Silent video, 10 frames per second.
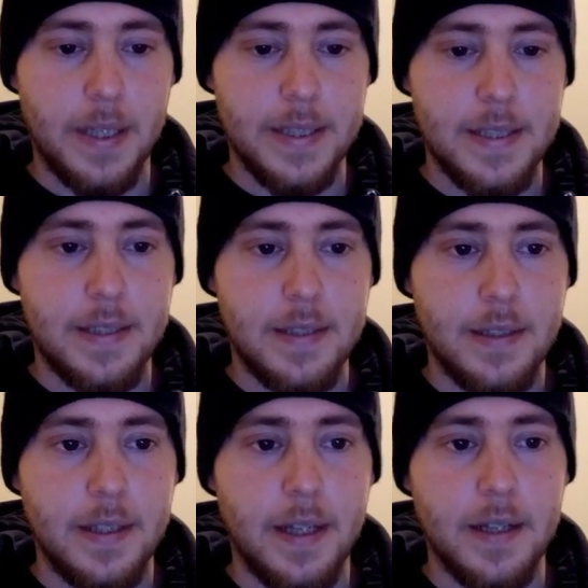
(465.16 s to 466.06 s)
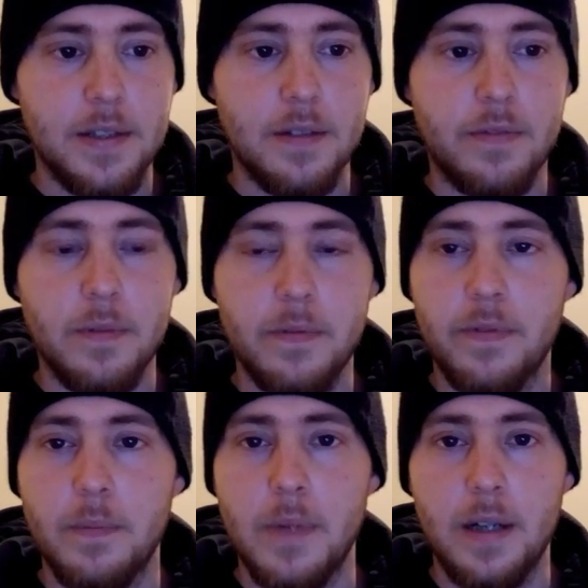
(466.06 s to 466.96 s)
But yeah, so for
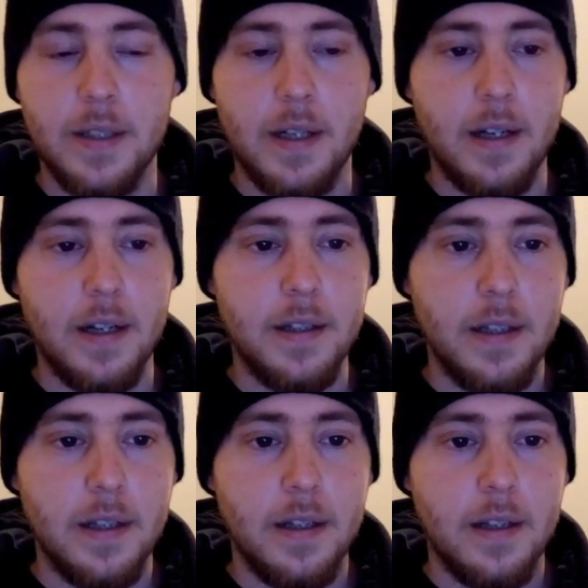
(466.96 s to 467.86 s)
formaldehyde,